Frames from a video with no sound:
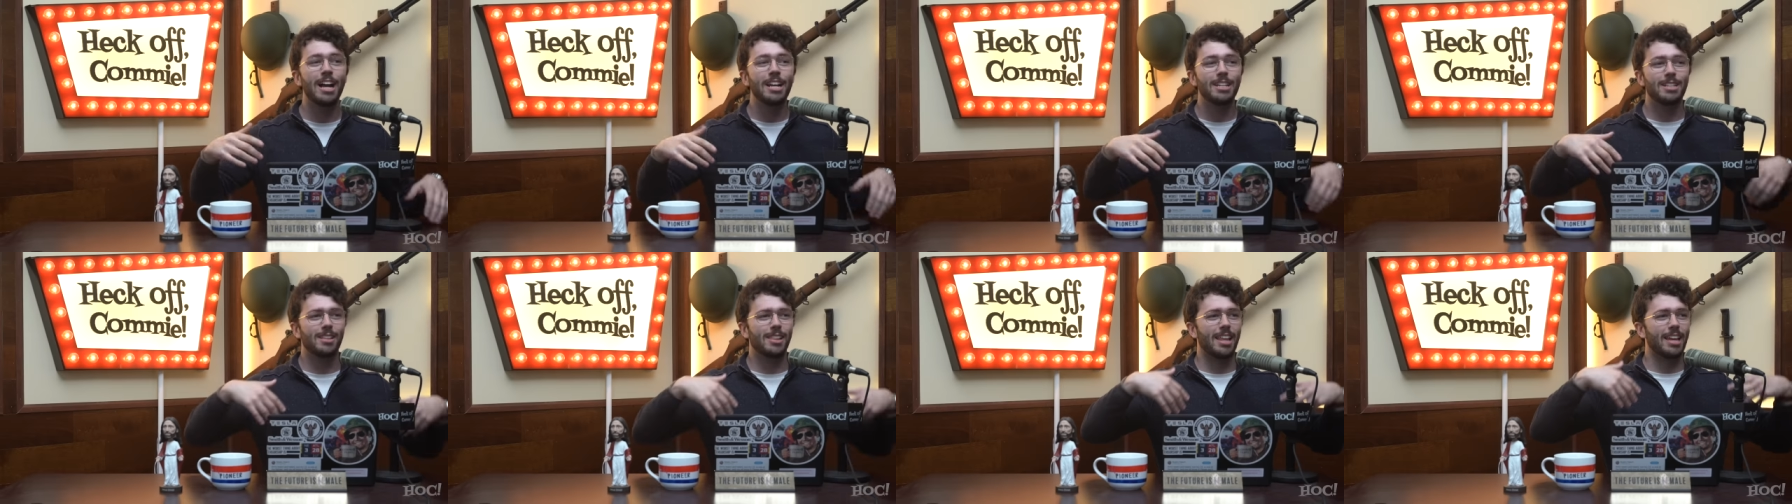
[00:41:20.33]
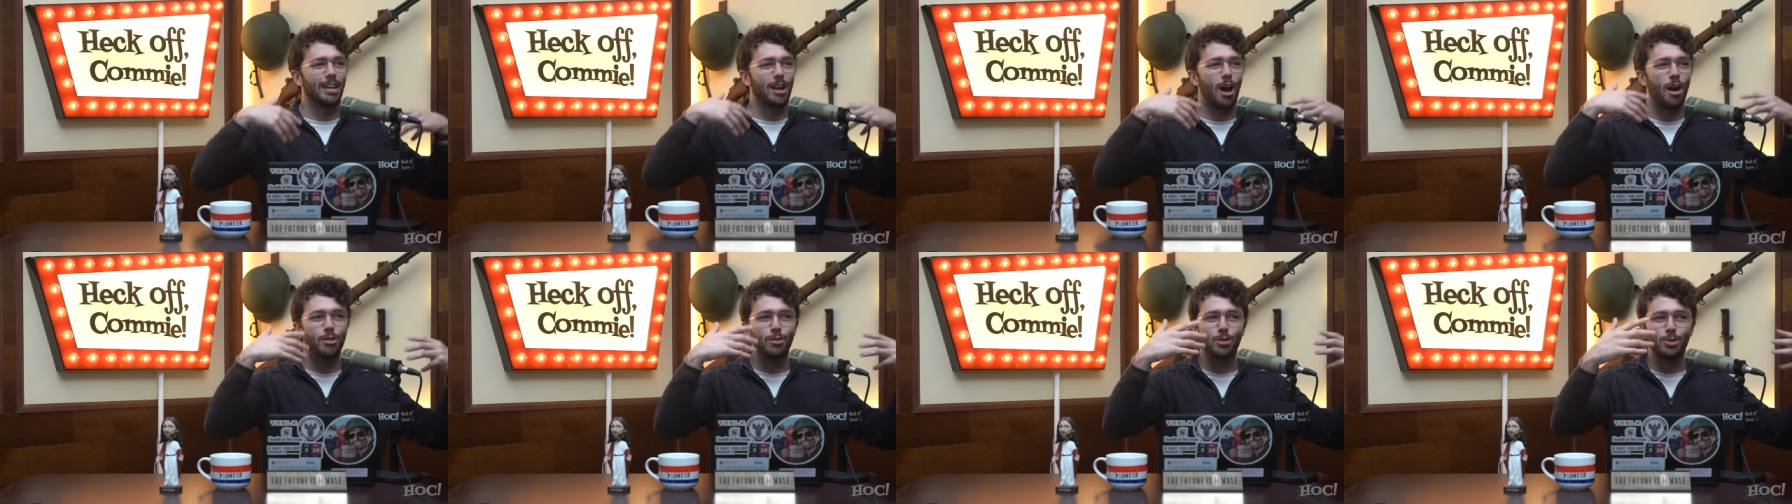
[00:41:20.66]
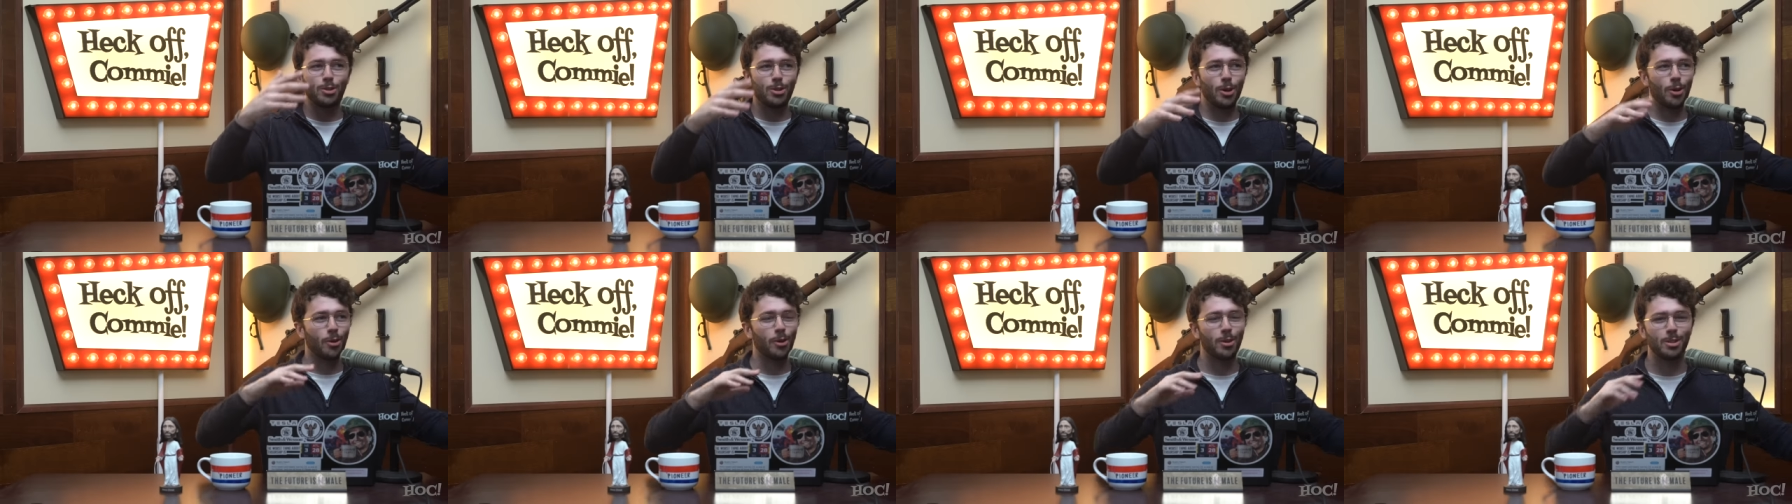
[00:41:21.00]
to like other
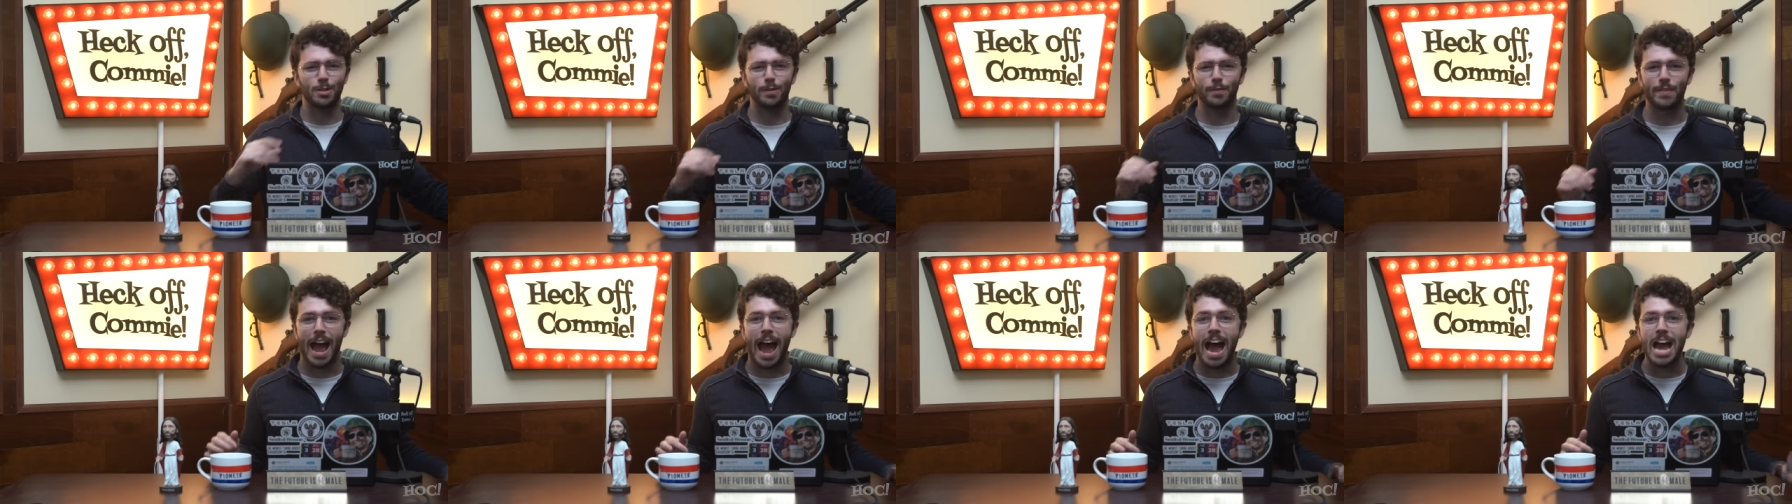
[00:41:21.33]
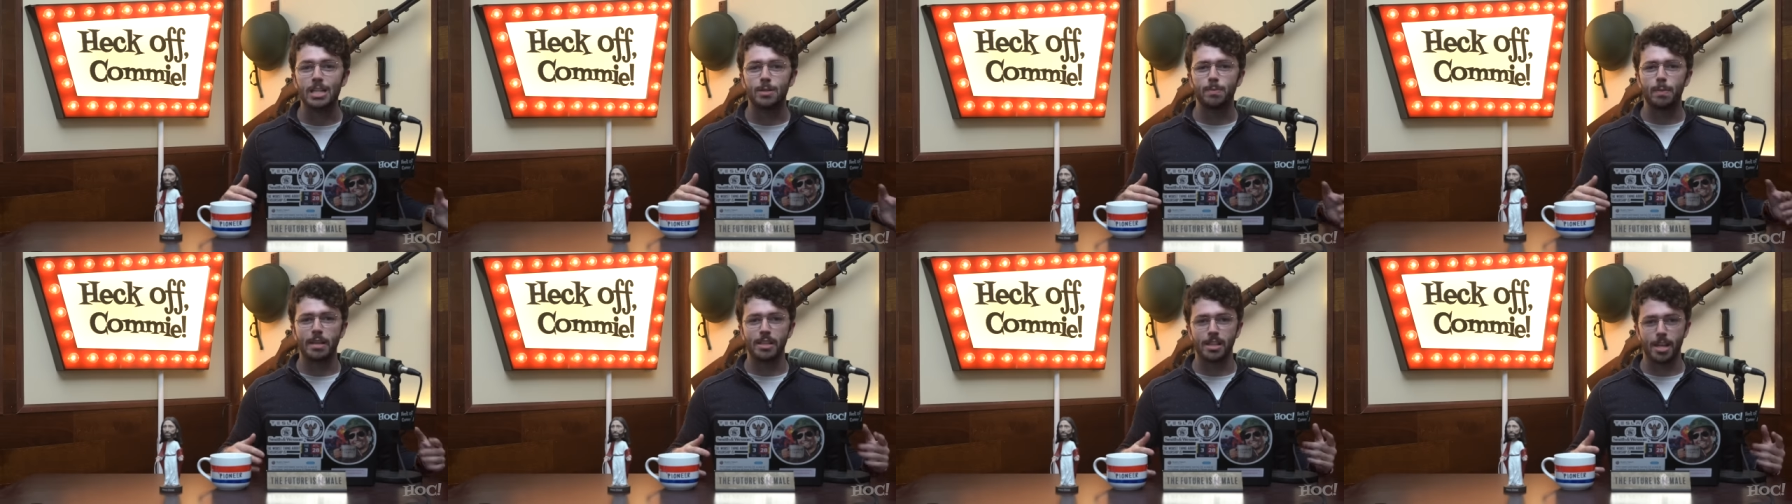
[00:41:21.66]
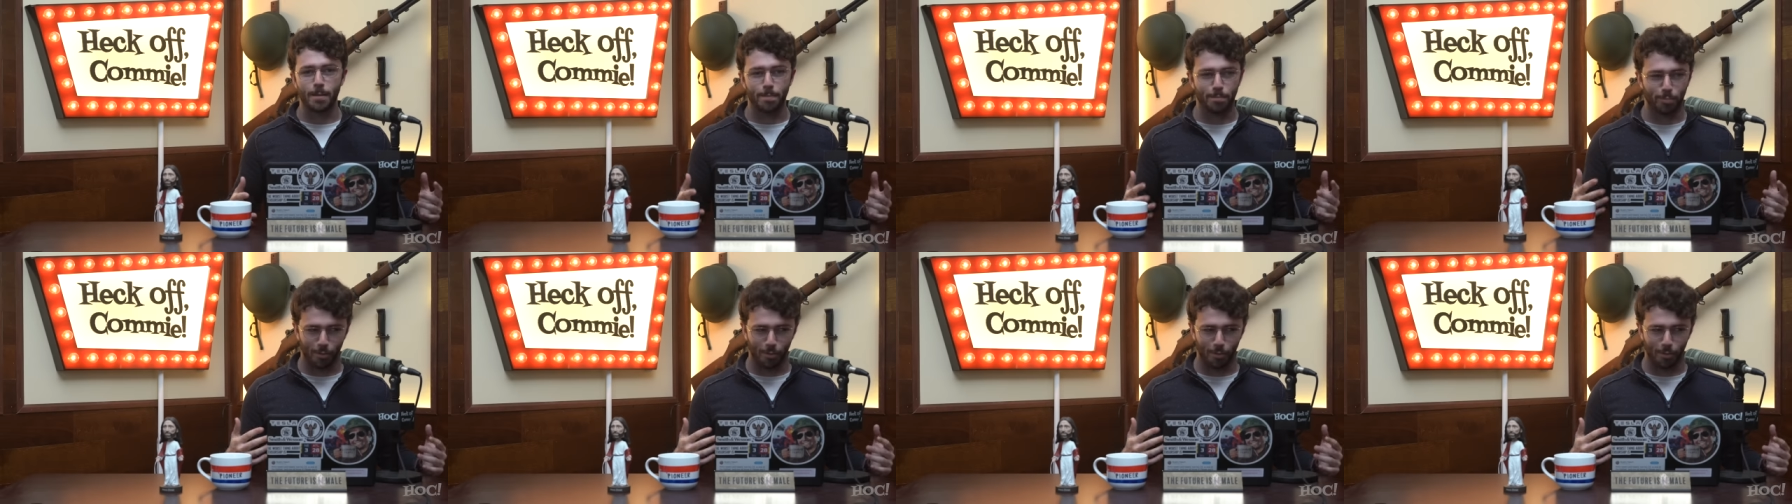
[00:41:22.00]
circles of guys being like,